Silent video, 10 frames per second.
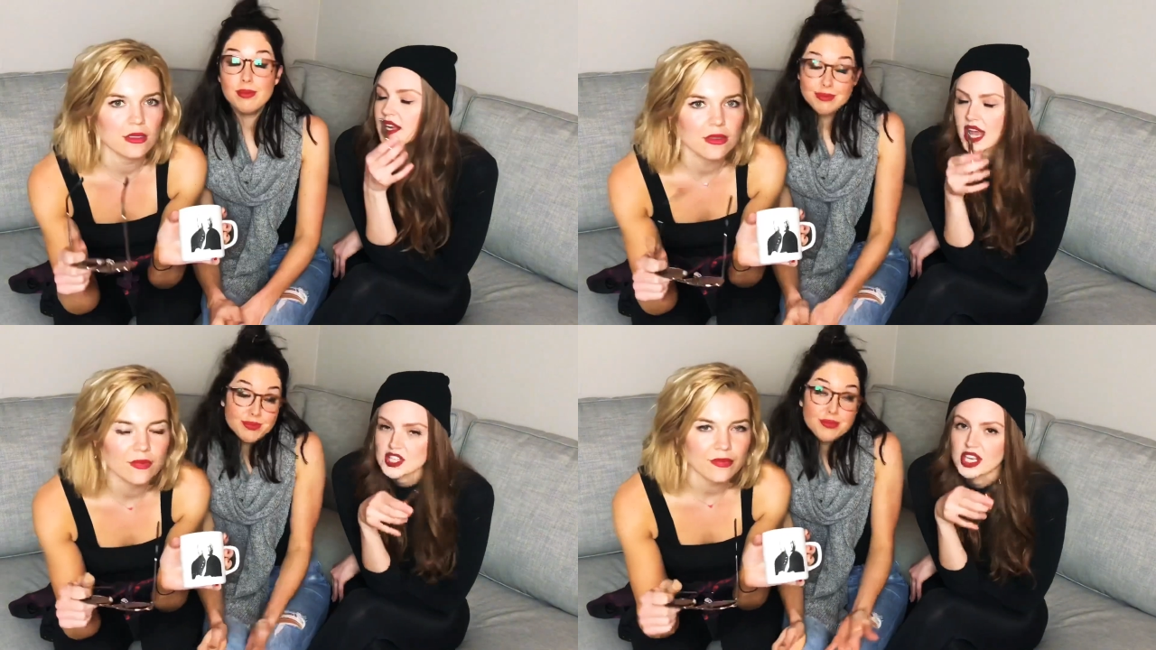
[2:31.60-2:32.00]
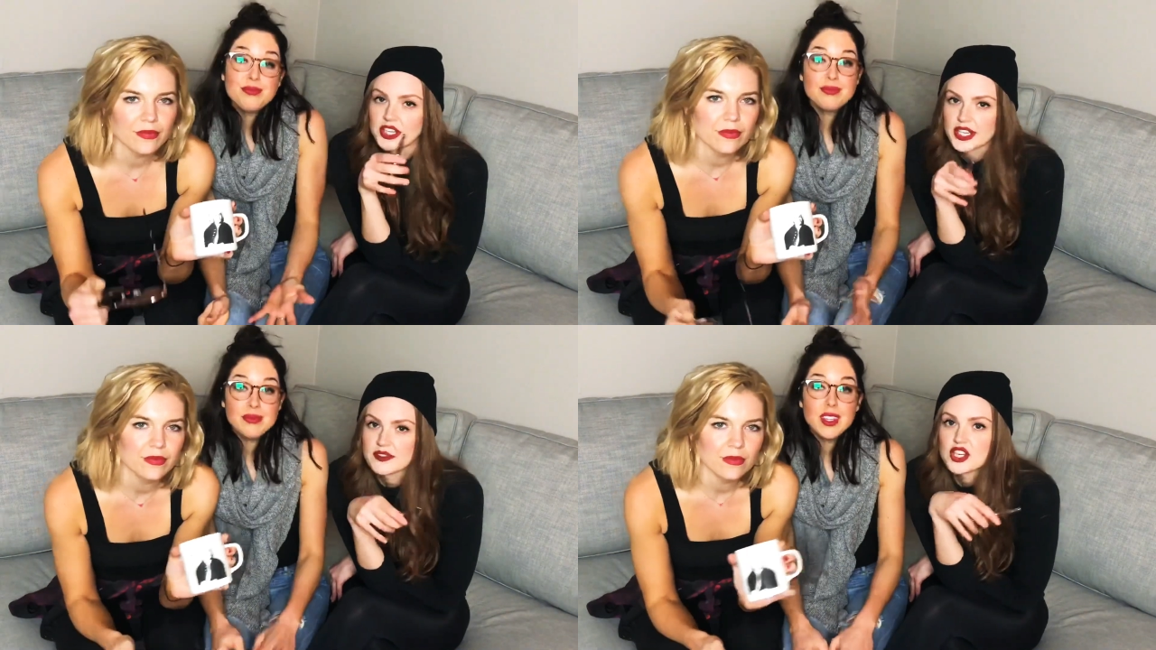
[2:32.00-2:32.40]
Speaker 1: Mm -hmm.
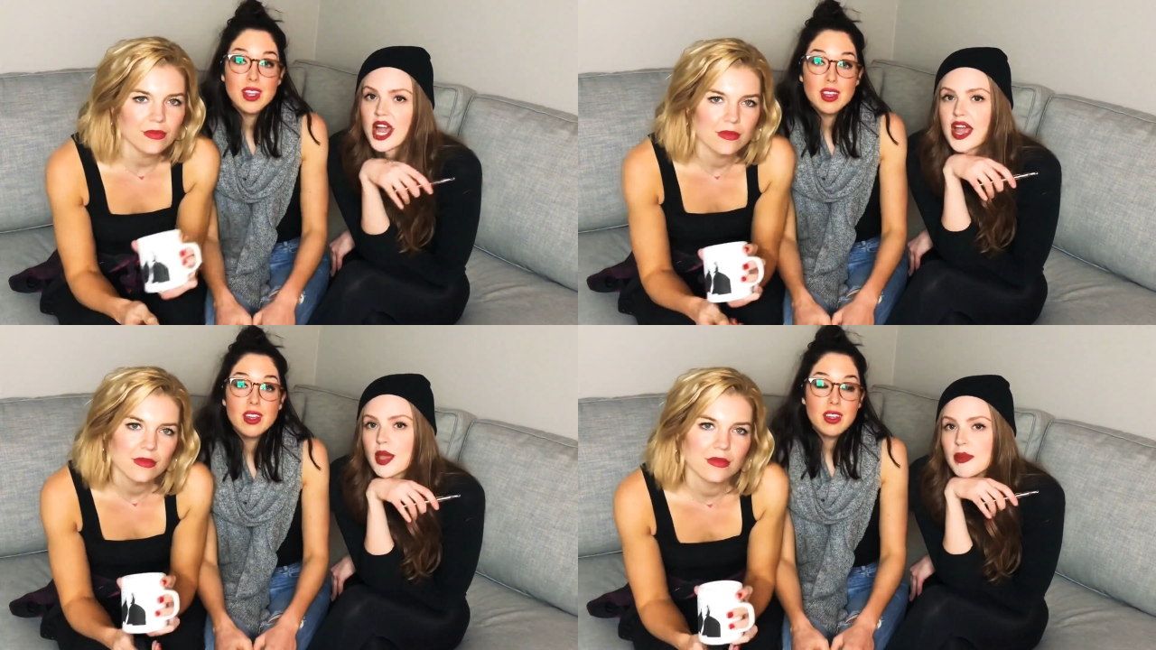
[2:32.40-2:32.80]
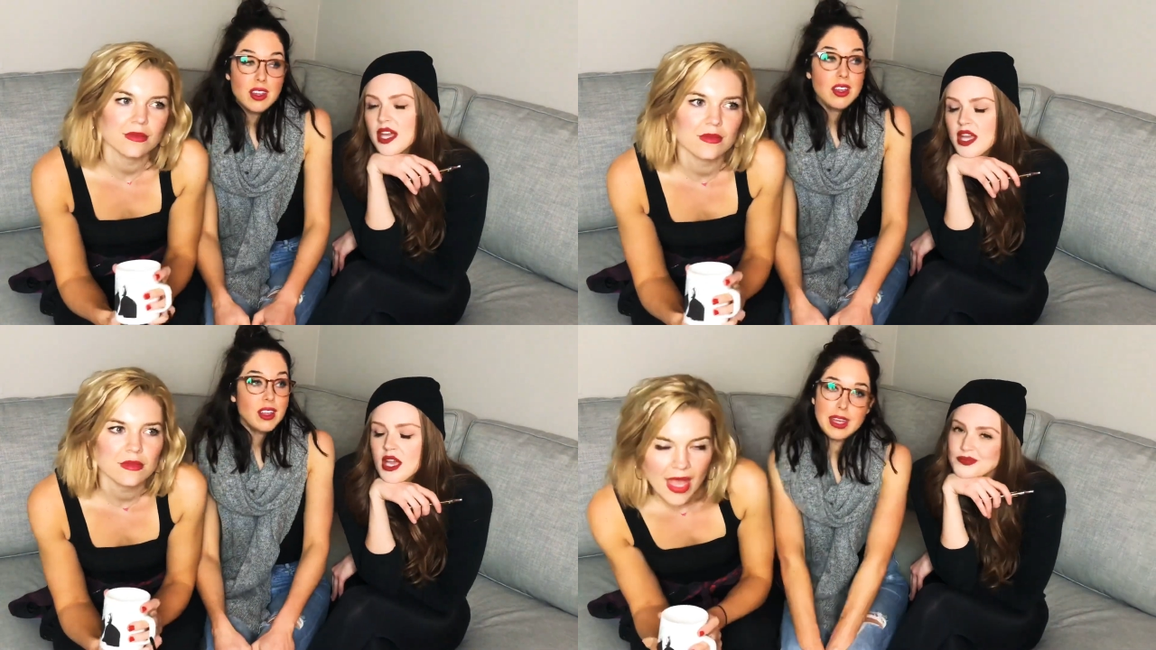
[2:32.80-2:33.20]
Hashtag creative tribe.
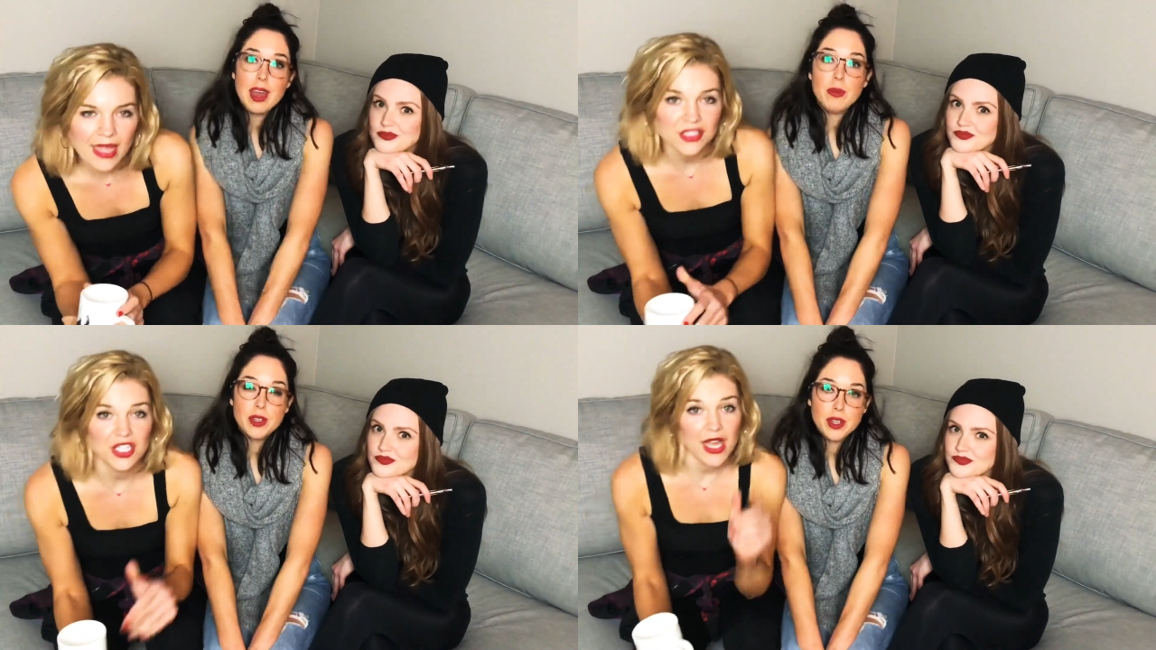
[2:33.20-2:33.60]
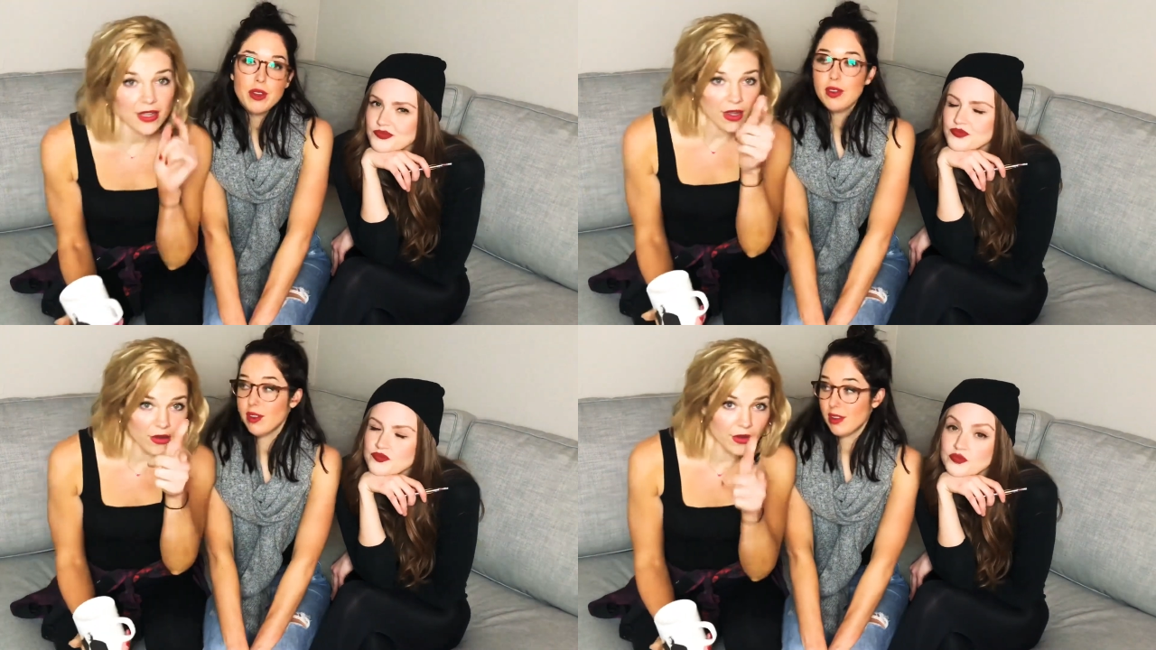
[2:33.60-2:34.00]
Yeah,
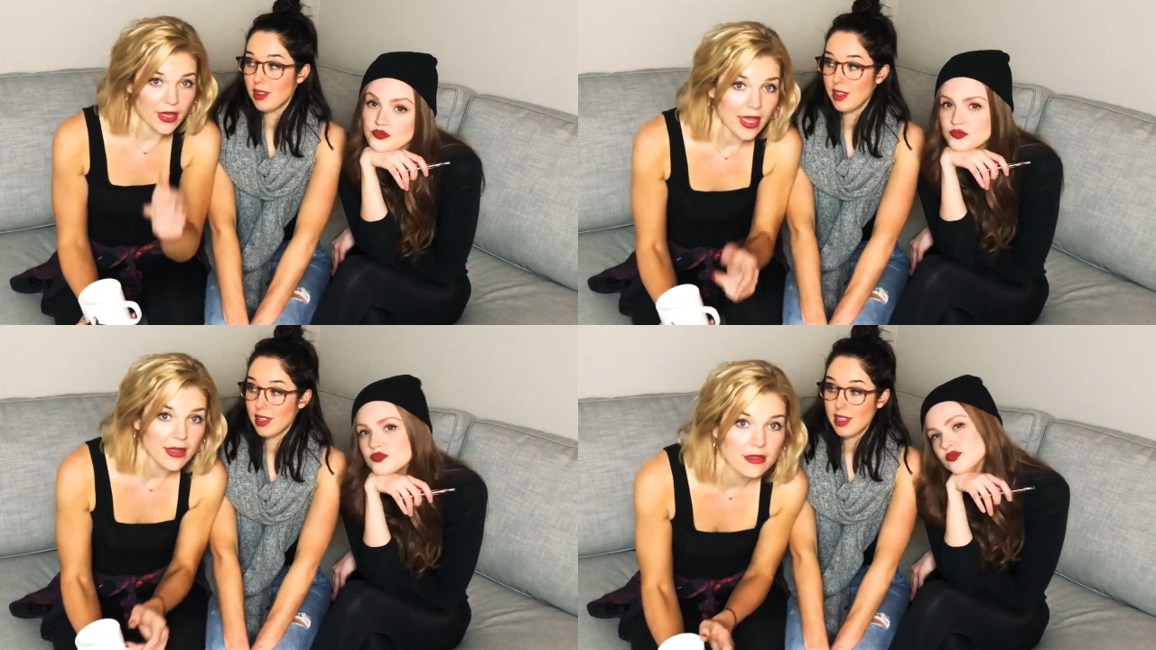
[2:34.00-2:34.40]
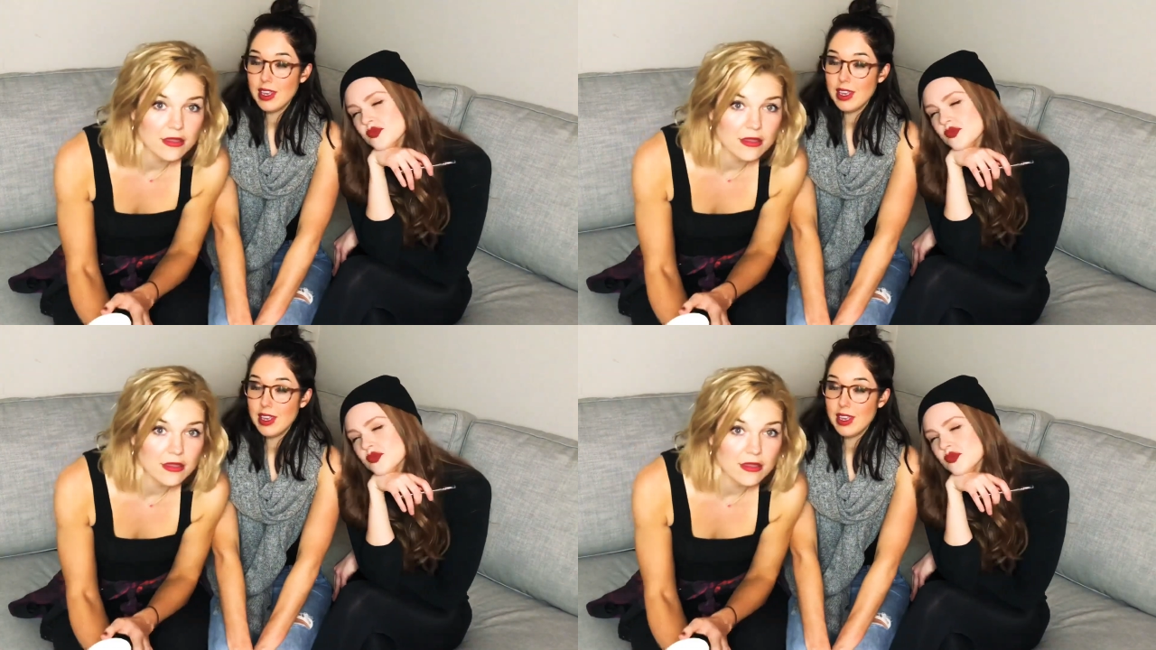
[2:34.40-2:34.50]
Hashtag go create.